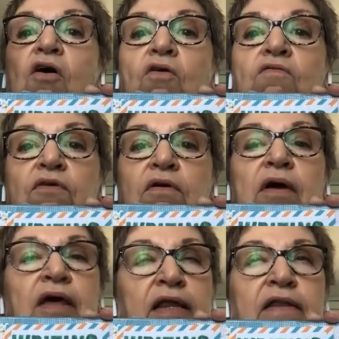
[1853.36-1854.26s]
Over
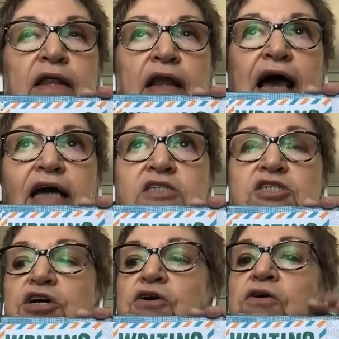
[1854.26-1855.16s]
in the
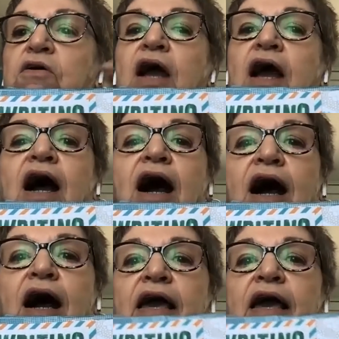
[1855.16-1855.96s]
last year, I